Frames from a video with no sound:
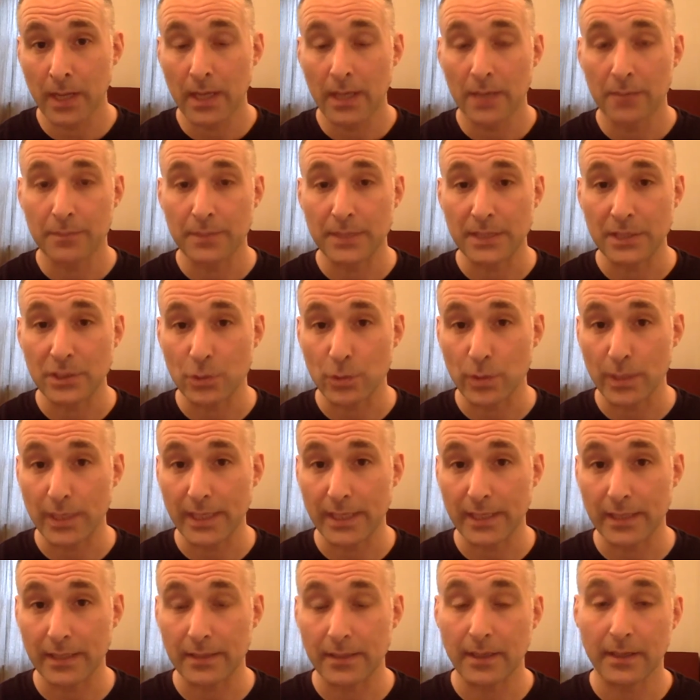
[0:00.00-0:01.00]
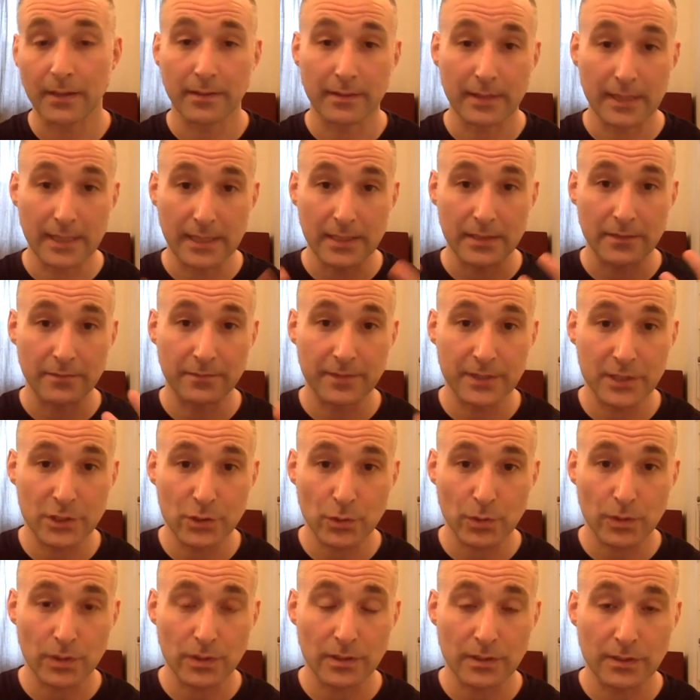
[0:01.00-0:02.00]
between the
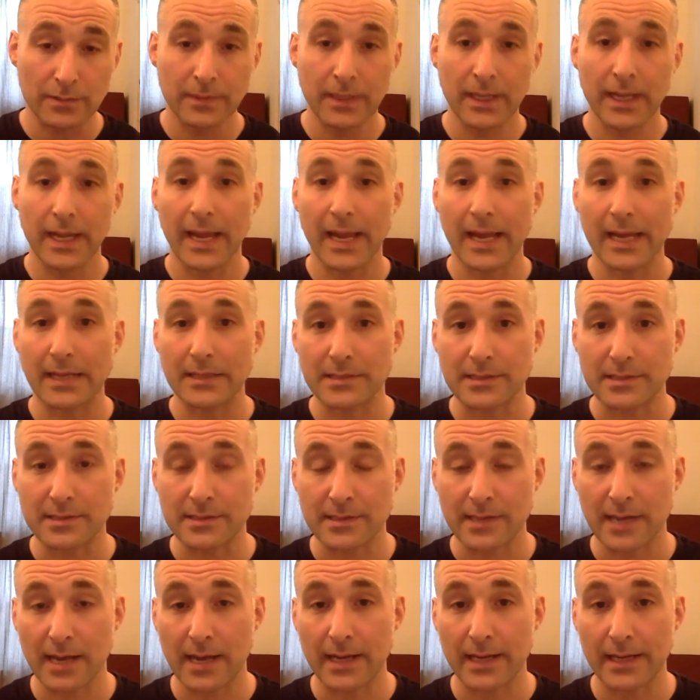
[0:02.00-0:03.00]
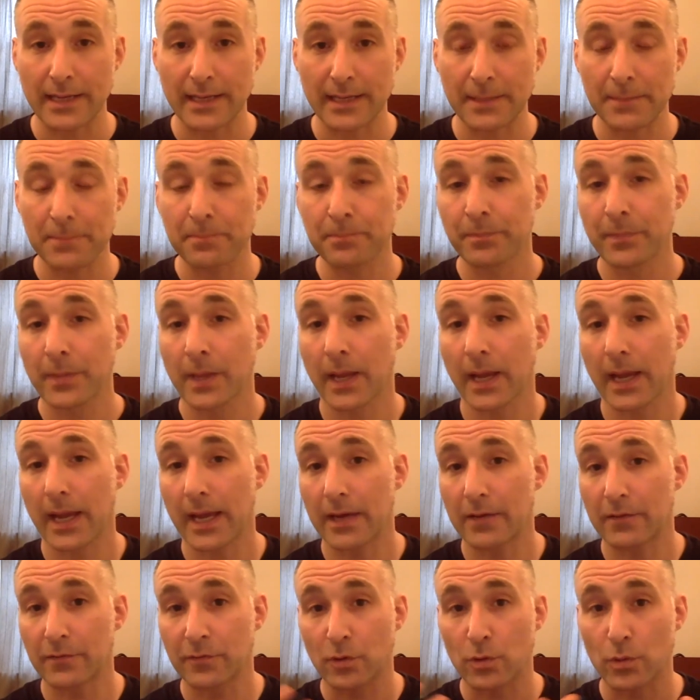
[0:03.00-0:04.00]
individual and society,
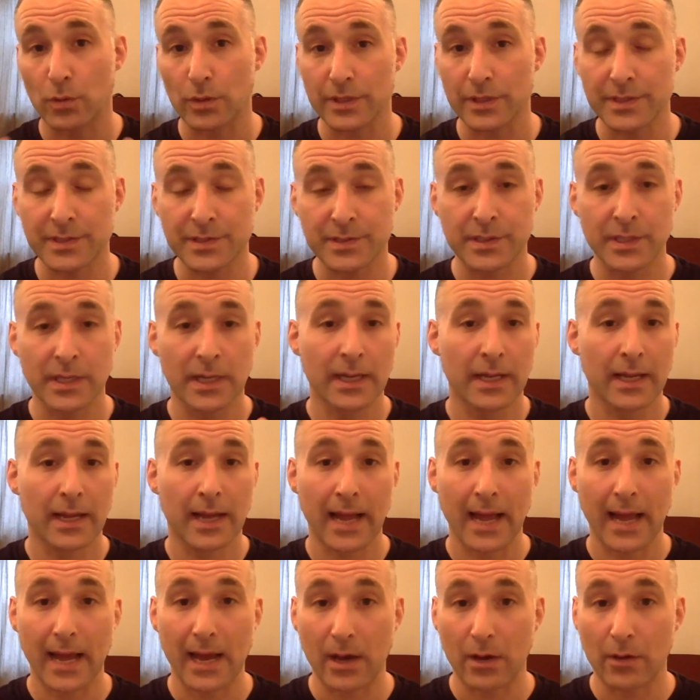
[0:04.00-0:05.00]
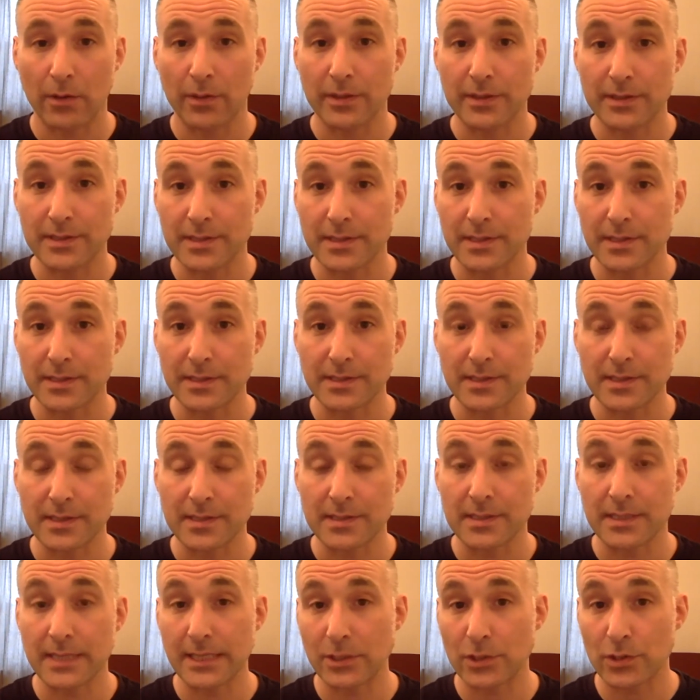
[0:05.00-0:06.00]
and of course, how this is
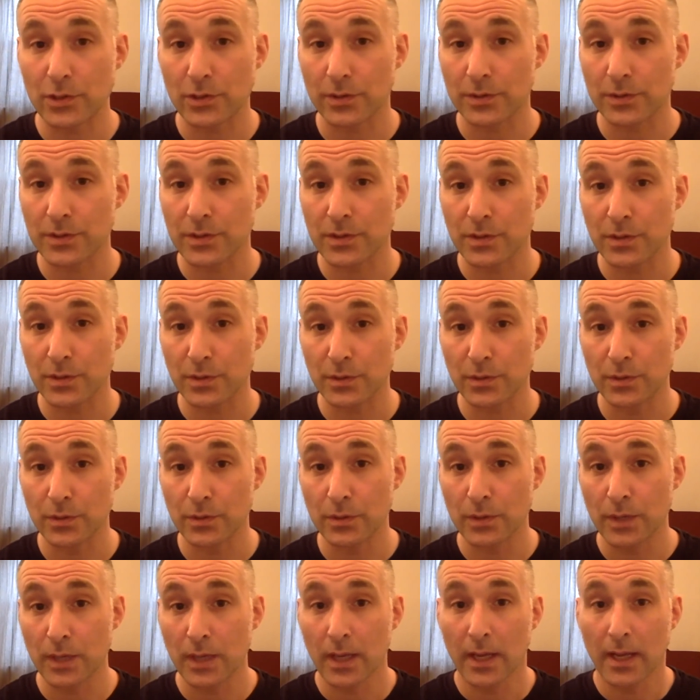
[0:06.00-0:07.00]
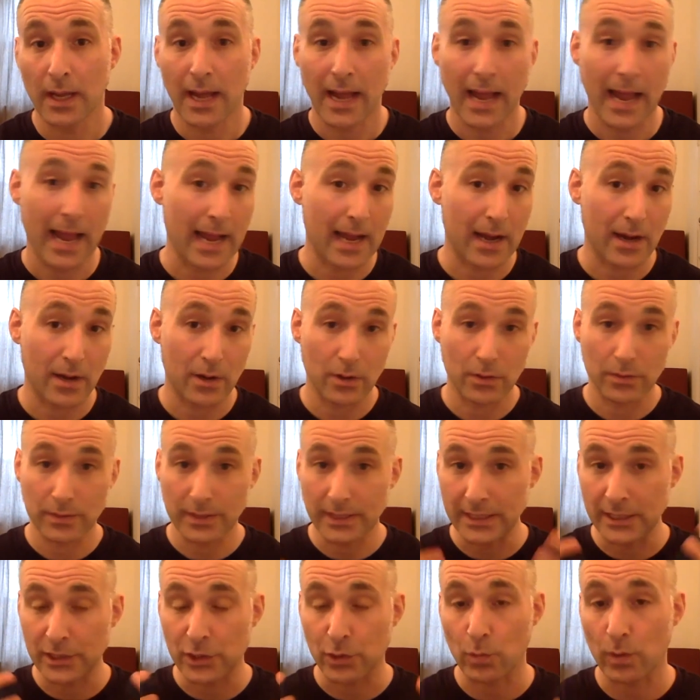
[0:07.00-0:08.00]
central to how
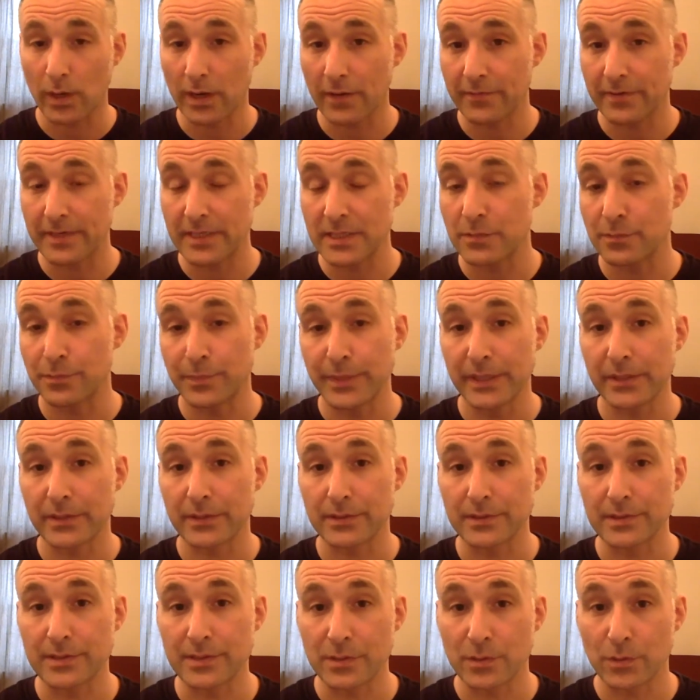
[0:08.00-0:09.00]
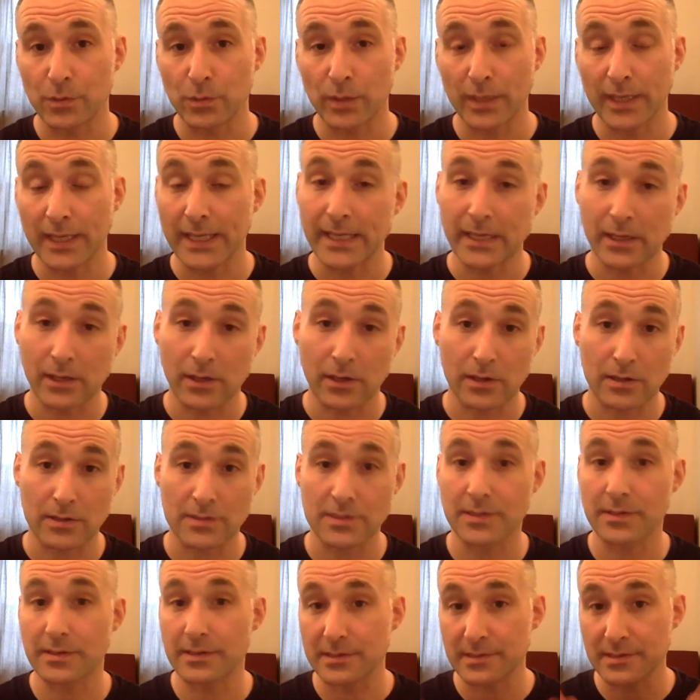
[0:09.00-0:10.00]
each one of us builds what he
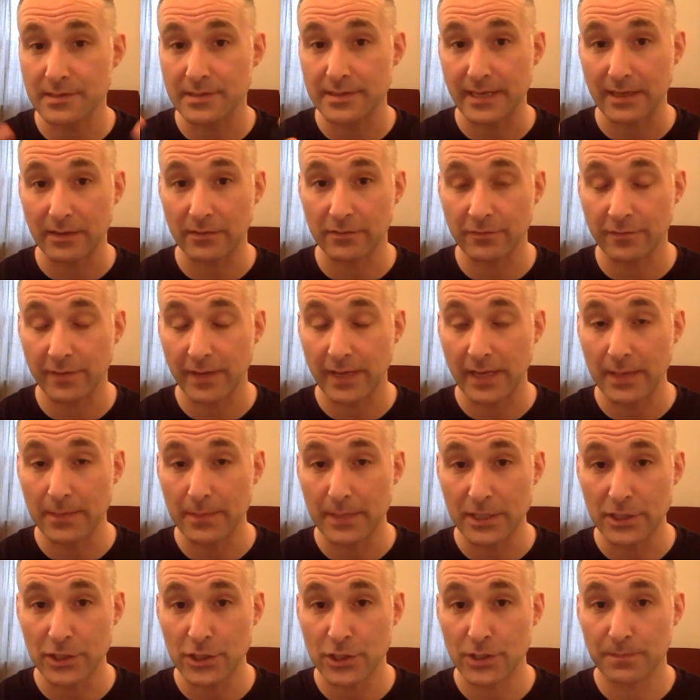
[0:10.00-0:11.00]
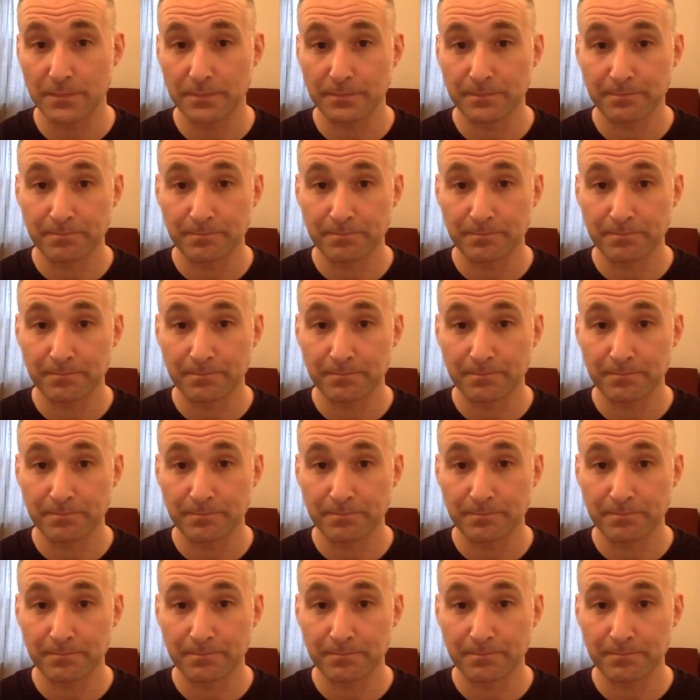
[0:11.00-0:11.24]
calls the self-image.